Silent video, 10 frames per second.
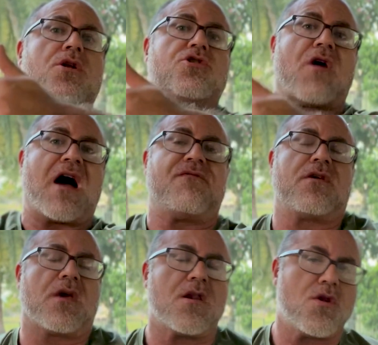
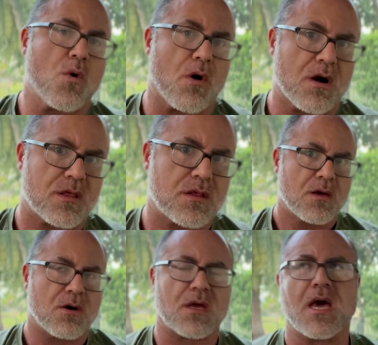driving it north.
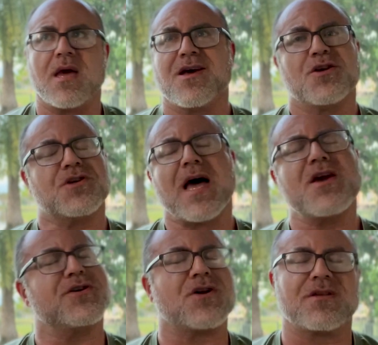Okay, so now
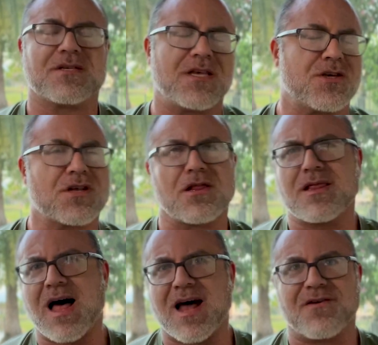you start to see there's a
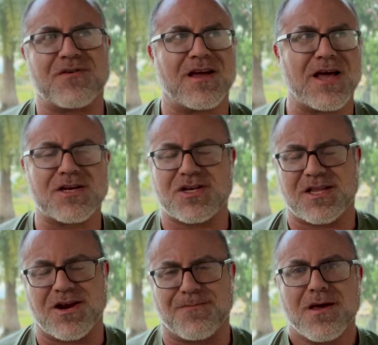lot of connection
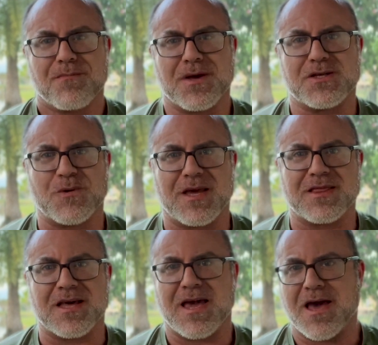here between
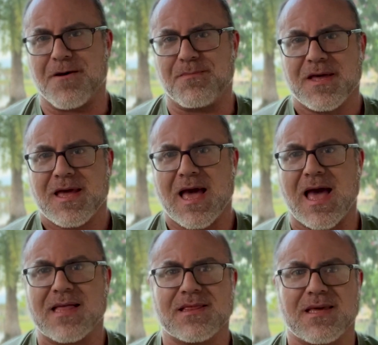the hip
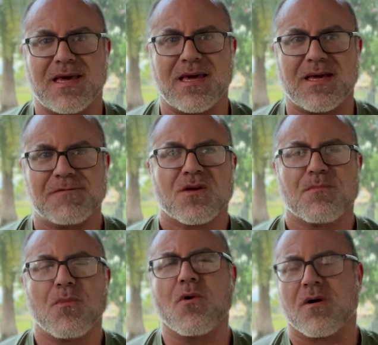and the
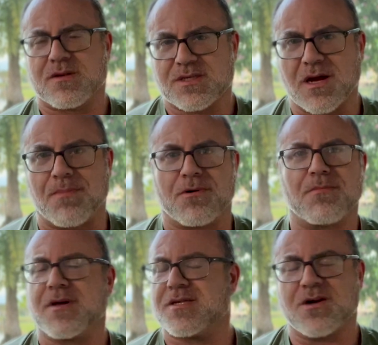more supple
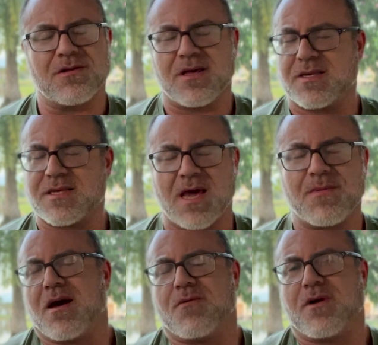but certainly same
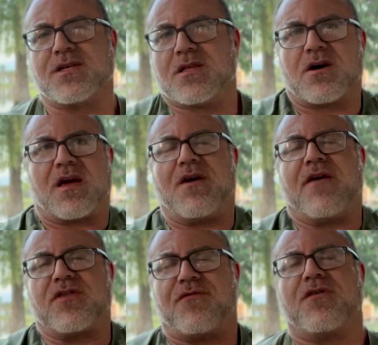rigid. Look,
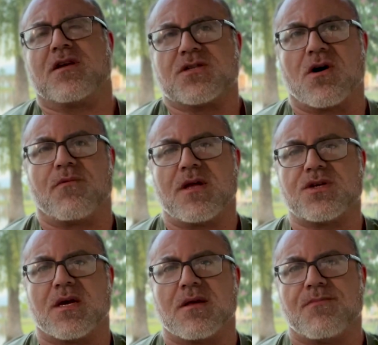if the foot is so
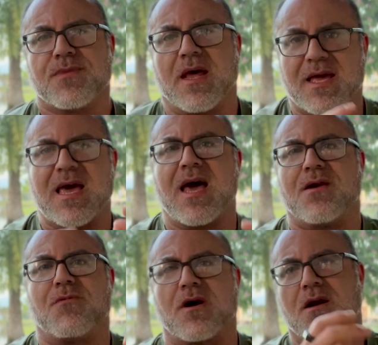rigid, then
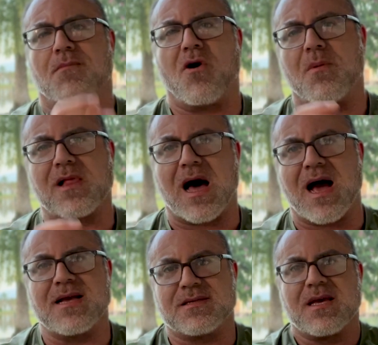again we're going to
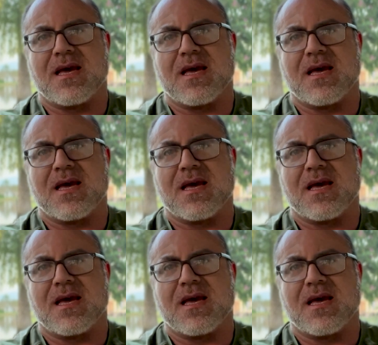mobilize,